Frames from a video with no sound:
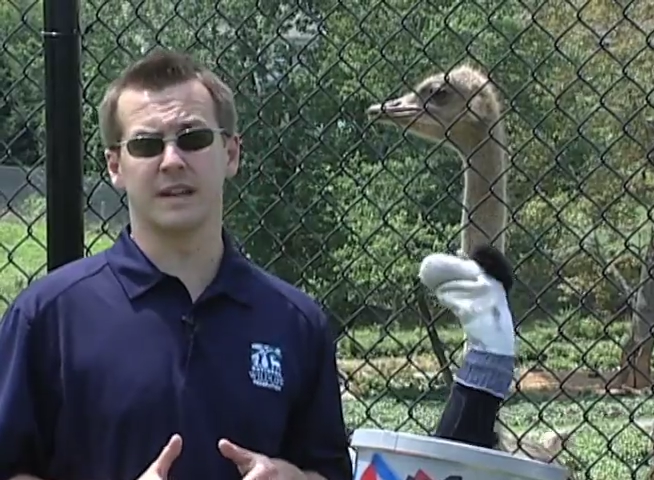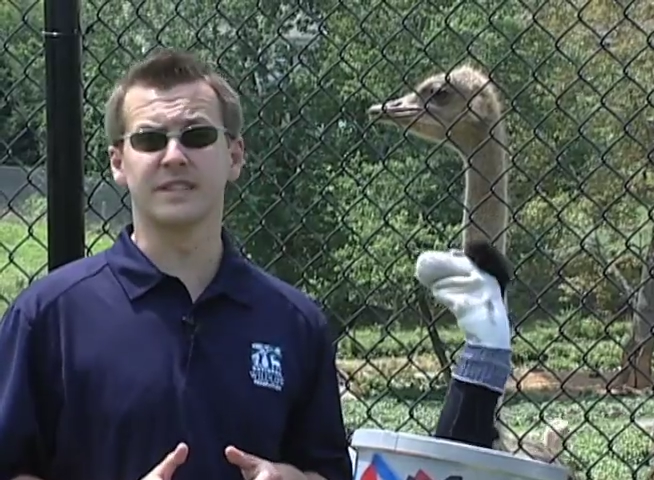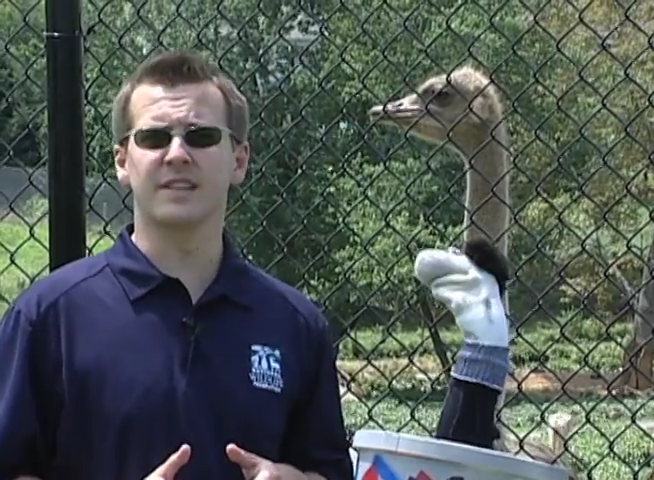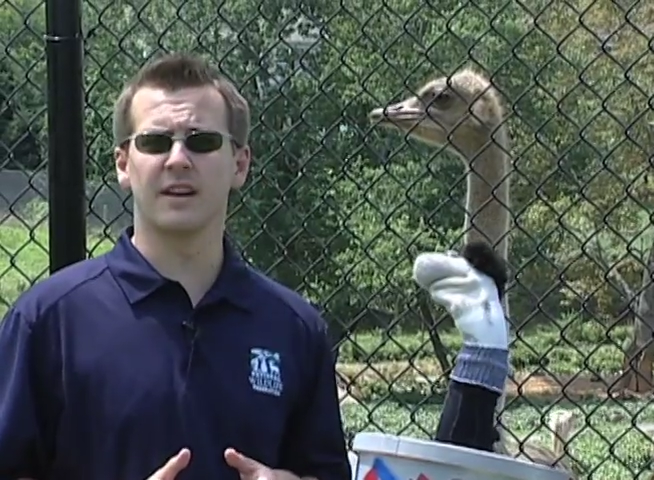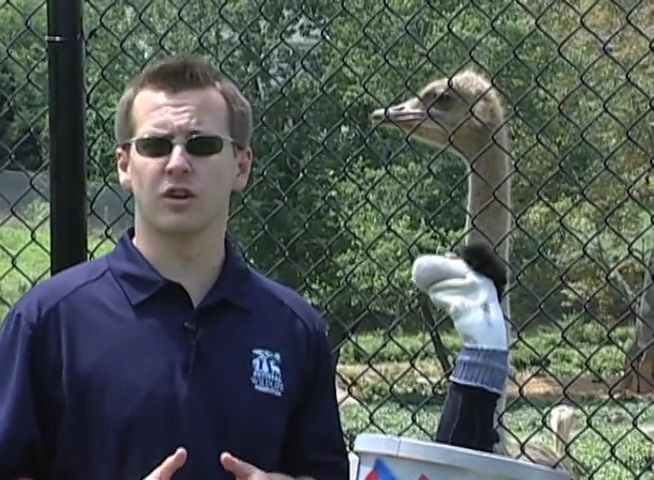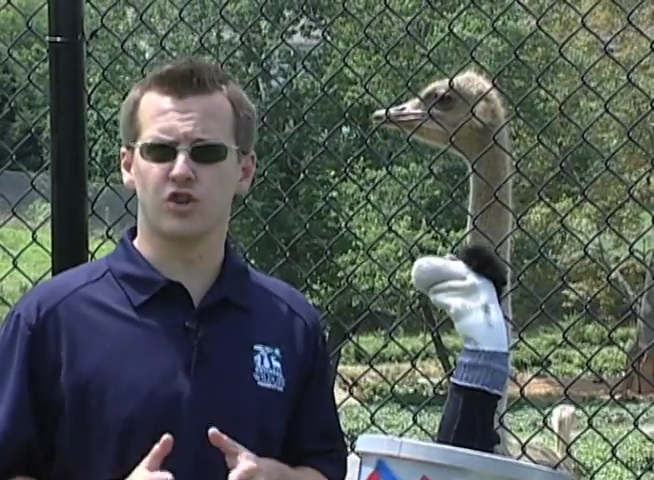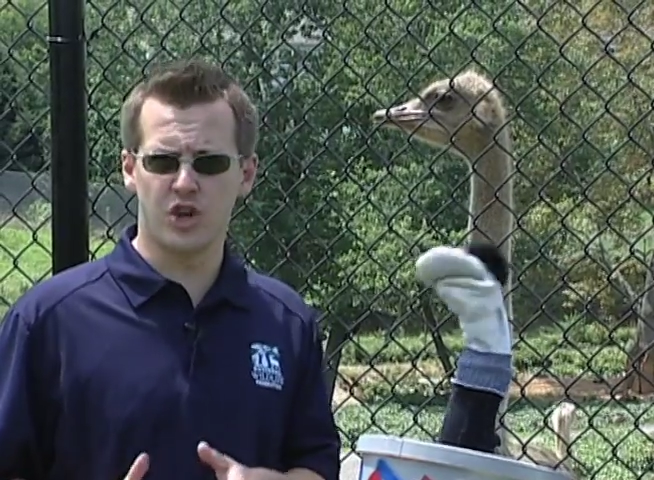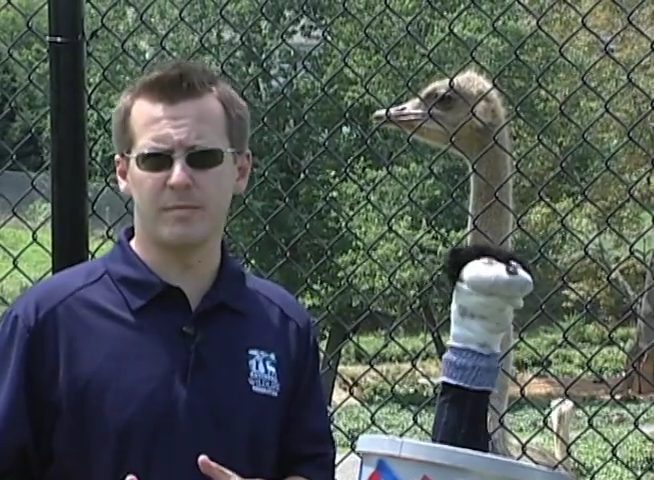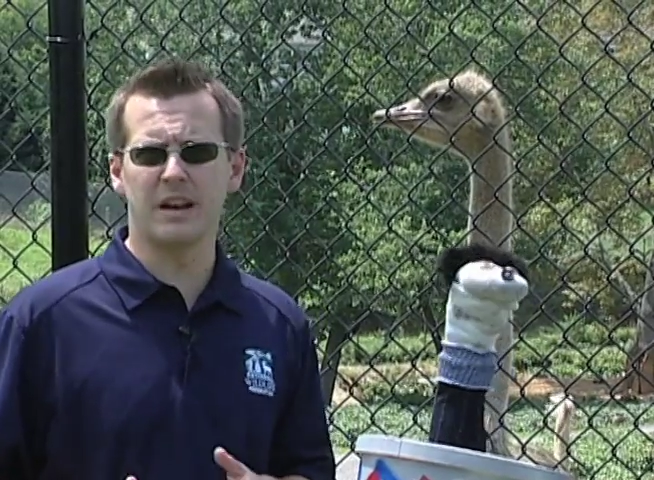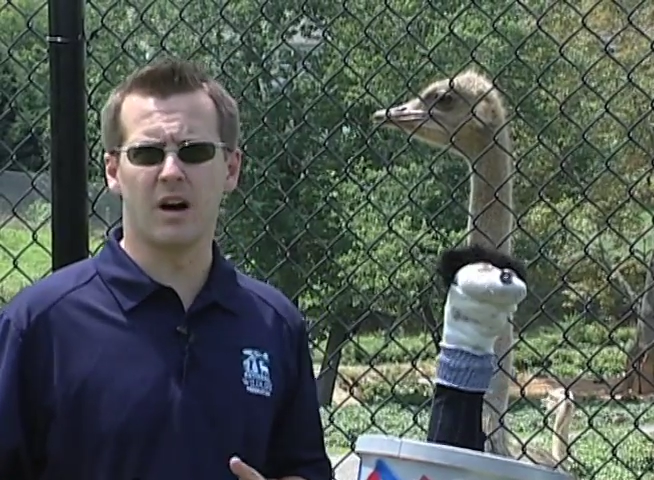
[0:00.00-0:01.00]
like Senator
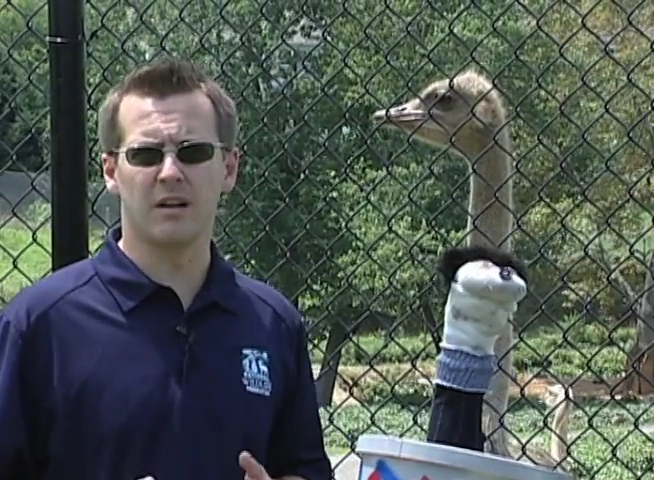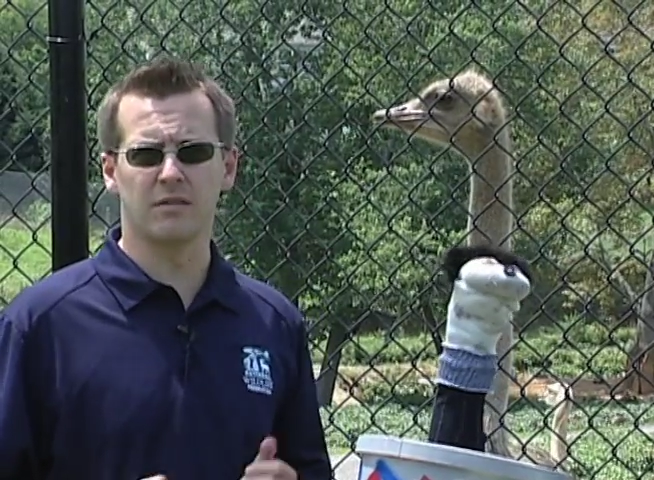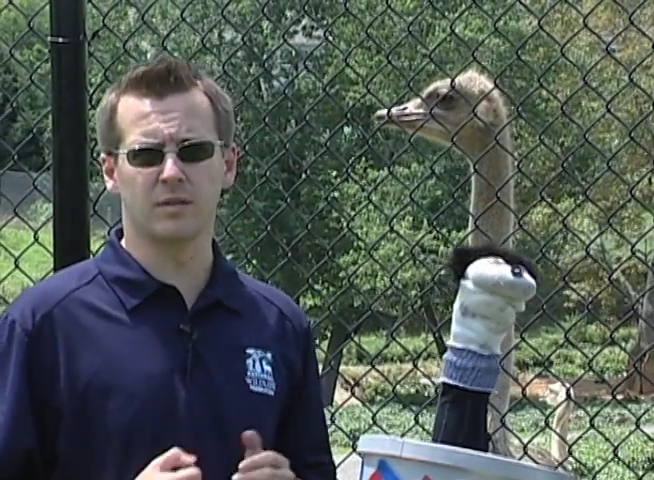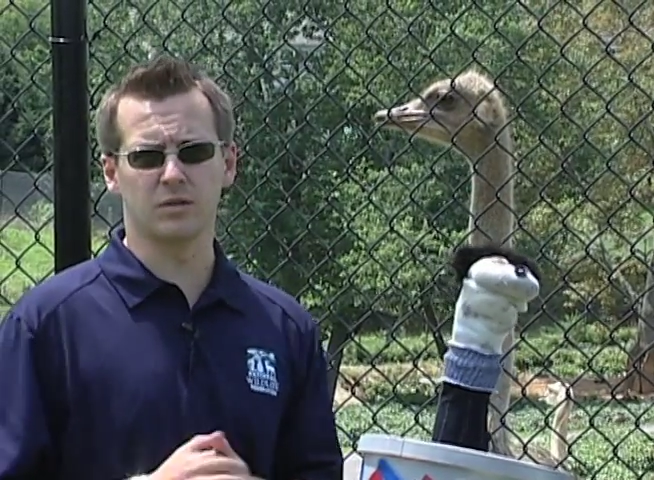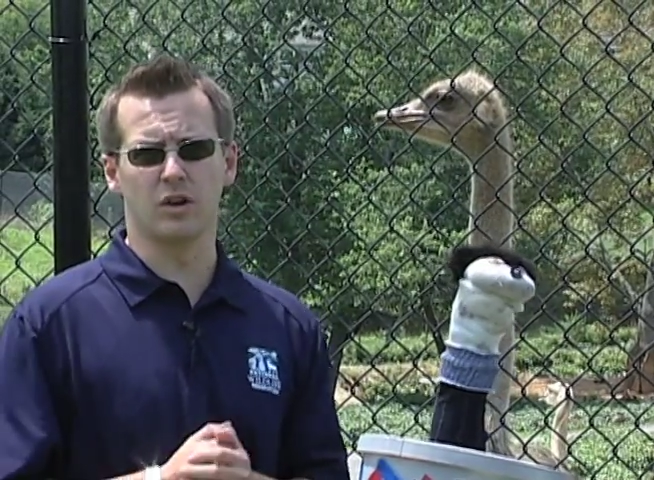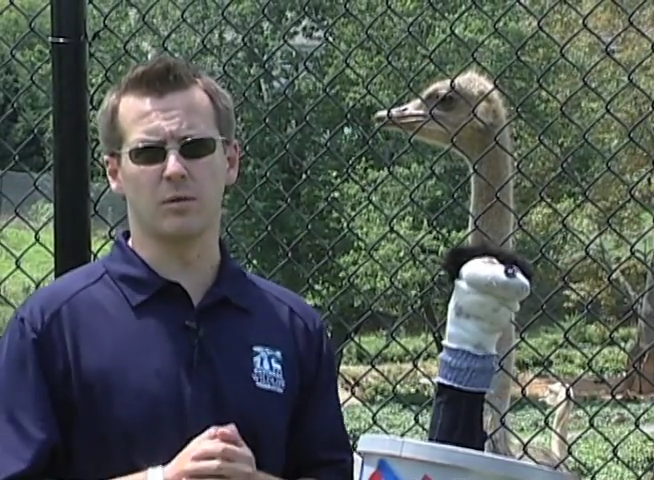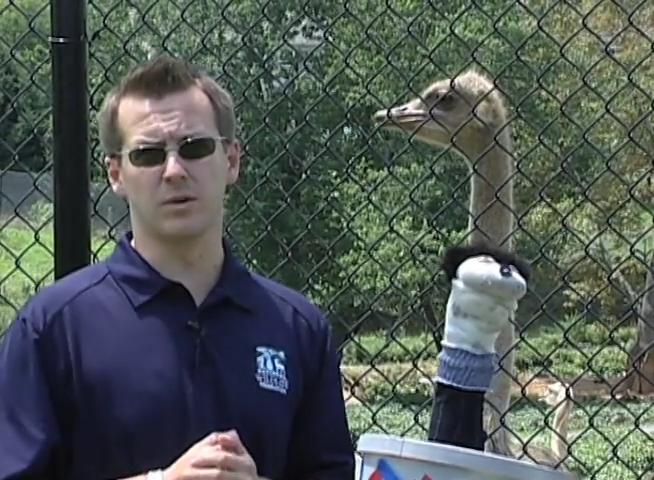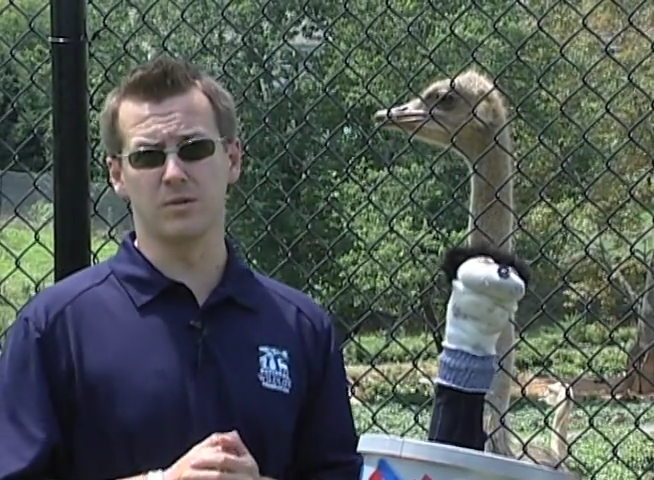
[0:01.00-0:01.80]
Jim Inhofe of Oklahoma,